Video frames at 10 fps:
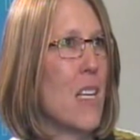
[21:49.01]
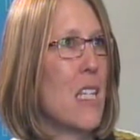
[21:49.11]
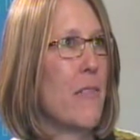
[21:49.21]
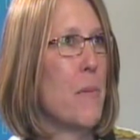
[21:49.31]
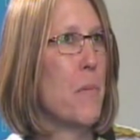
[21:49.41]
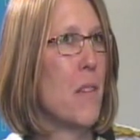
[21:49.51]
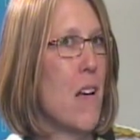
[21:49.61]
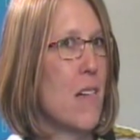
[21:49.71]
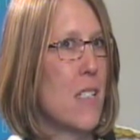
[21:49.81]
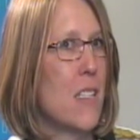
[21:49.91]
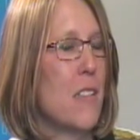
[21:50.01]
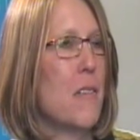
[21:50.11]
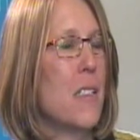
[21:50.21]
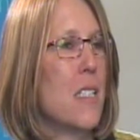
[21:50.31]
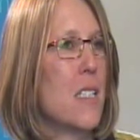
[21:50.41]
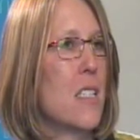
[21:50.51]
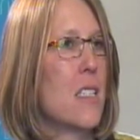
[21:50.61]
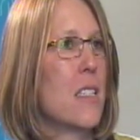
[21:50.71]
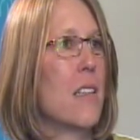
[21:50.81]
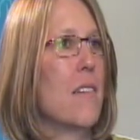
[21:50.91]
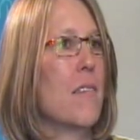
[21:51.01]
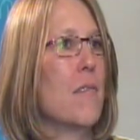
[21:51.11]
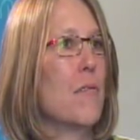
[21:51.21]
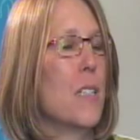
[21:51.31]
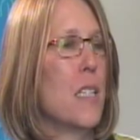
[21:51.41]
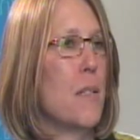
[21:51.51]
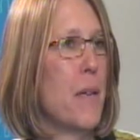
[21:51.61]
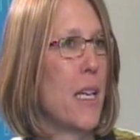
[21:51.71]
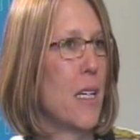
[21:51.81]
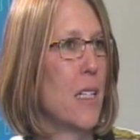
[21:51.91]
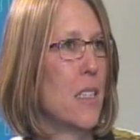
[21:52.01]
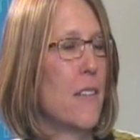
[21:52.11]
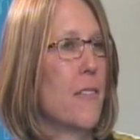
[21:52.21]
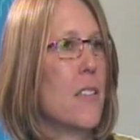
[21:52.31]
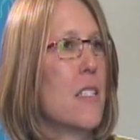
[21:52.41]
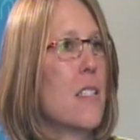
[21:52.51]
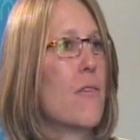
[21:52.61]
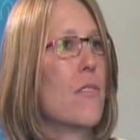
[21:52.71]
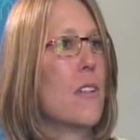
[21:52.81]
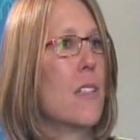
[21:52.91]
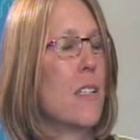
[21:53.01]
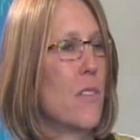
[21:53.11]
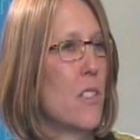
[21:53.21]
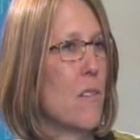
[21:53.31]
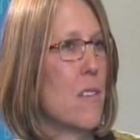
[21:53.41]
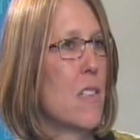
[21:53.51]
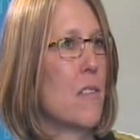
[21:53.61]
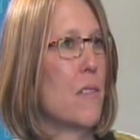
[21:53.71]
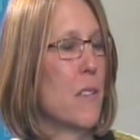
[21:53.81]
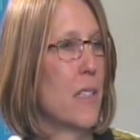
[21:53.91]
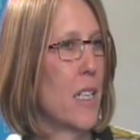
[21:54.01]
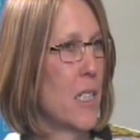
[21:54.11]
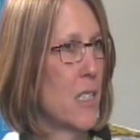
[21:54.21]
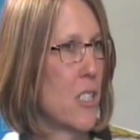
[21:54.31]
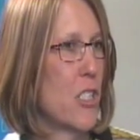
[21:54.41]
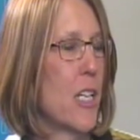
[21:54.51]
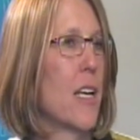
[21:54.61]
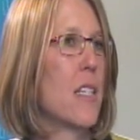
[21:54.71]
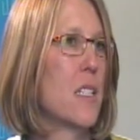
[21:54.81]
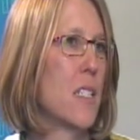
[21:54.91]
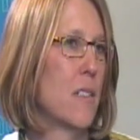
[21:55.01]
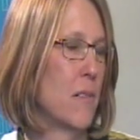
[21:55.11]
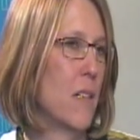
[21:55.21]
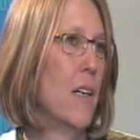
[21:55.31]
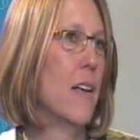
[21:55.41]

that we belong to is really making a difference for individuals who are getting this chance to